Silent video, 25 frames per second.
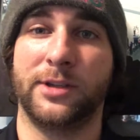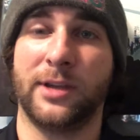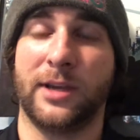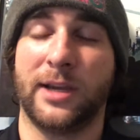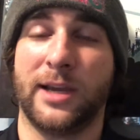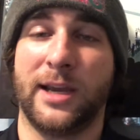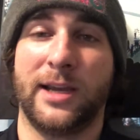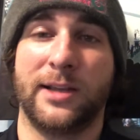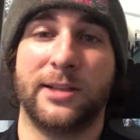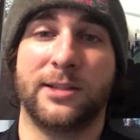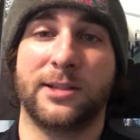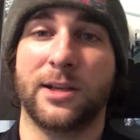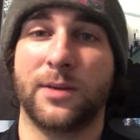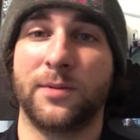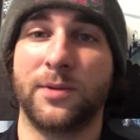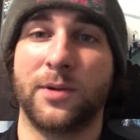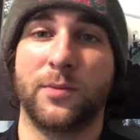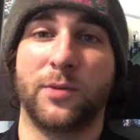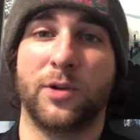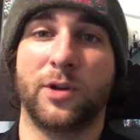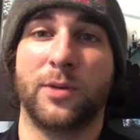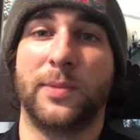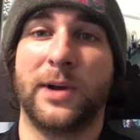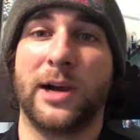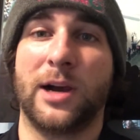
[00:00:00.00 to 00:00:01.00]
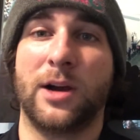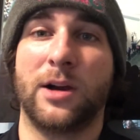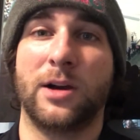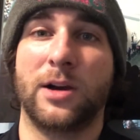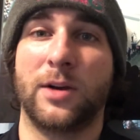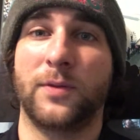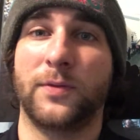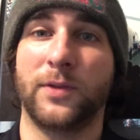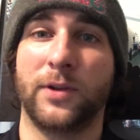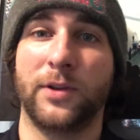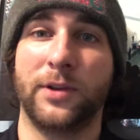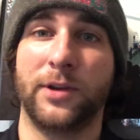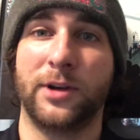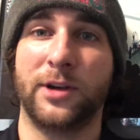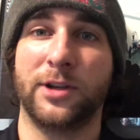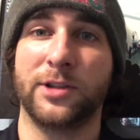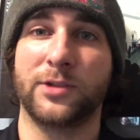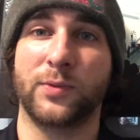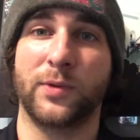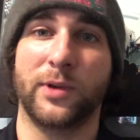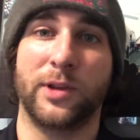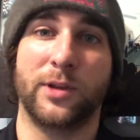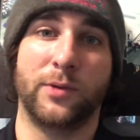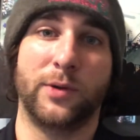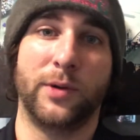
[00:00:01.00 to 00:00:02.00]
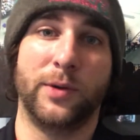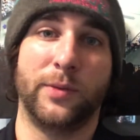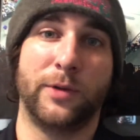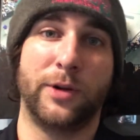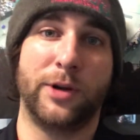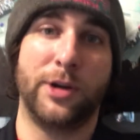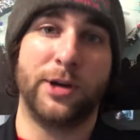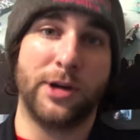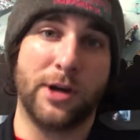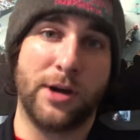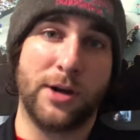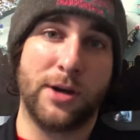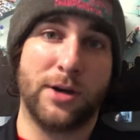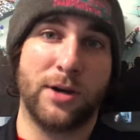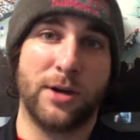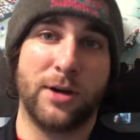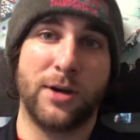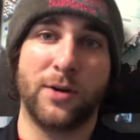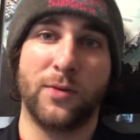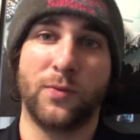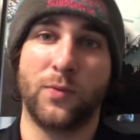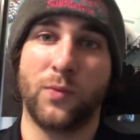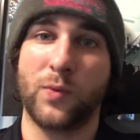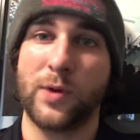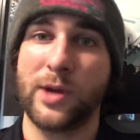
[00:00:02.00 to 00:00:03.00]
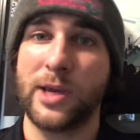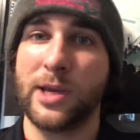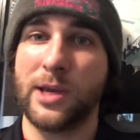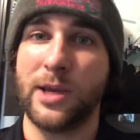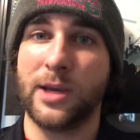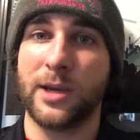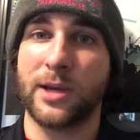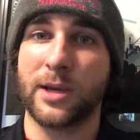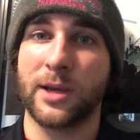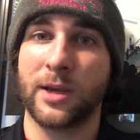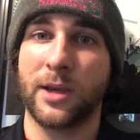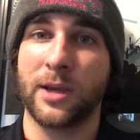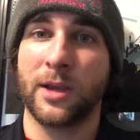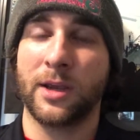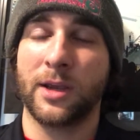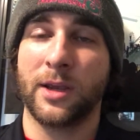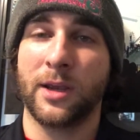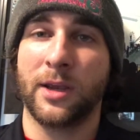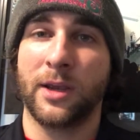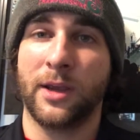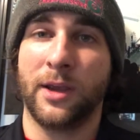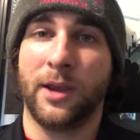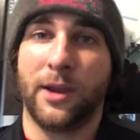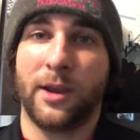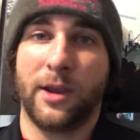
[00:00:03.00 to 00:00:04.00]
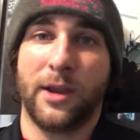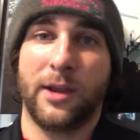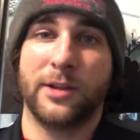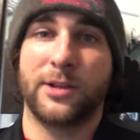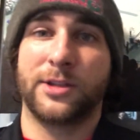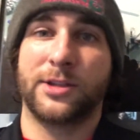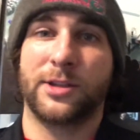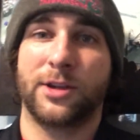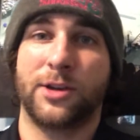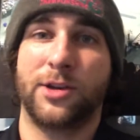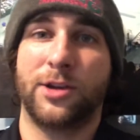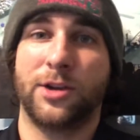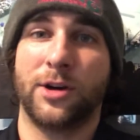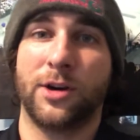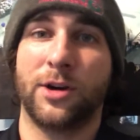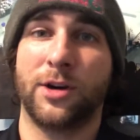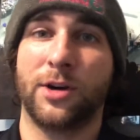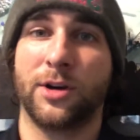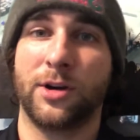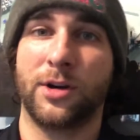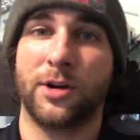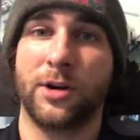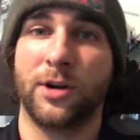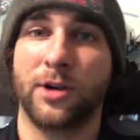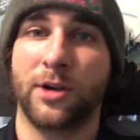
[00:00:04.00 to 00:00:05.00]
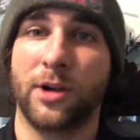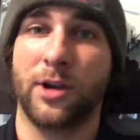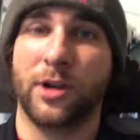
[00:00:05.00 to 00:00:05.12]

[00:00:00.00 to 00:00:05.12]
had something more powerful than us, whether we were young, weak, insecure,